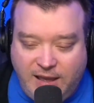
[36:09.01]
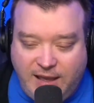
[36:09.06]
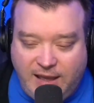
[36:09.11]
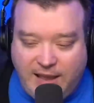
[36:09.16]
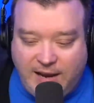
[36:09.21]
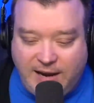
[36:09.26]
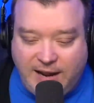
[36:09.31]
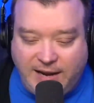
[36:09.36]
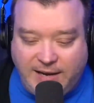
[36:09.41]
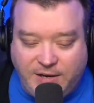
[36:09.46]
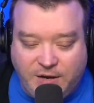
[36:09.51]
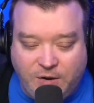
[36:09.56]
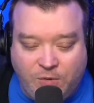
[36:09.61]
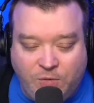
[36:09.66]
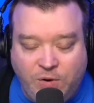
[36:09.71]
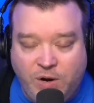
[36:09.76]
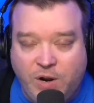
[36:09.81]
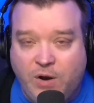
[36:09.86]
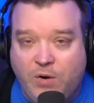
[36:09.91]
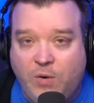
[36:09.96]
And I
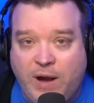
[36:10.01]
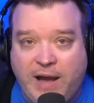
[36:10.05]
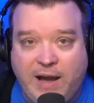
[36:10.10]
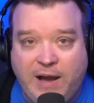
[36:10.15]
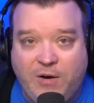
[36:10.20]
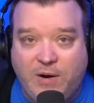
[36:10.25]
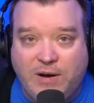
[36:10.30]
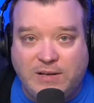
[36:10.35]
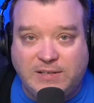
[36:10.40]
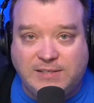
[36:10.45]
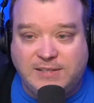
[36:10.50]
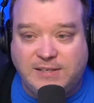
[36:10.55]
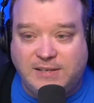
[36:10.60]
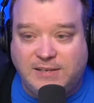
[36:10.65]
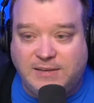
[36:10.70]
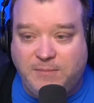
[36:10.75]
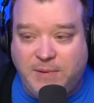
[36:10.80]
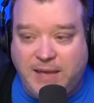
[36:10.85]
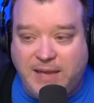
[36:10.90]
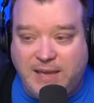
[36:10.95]
don't know how else
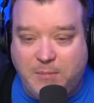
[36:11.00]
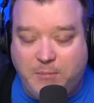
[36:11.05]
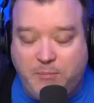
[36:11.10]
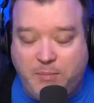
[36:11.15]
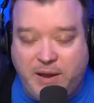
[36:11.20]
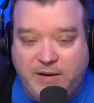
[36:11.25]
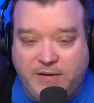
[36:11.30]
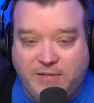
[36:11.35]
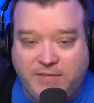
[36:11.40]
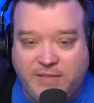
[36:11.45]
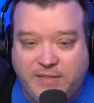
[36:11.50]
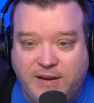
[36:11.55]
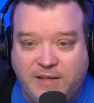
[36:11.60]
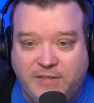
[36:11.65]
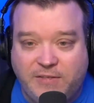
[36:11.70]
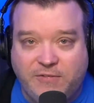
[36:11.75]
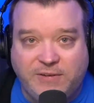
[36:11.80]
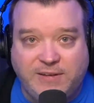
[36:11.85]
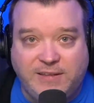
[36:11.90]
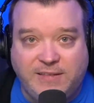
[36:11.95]
to make it better than
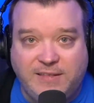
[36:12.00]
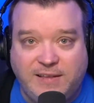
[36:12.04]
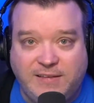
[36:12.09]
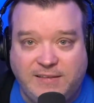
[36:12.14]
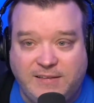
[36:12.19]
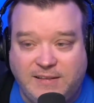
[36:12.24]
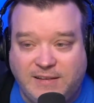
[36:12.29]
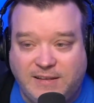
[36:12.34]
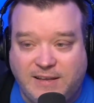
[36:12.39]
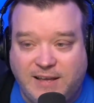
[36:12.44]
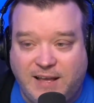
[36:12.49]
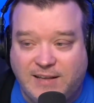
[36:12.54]
other than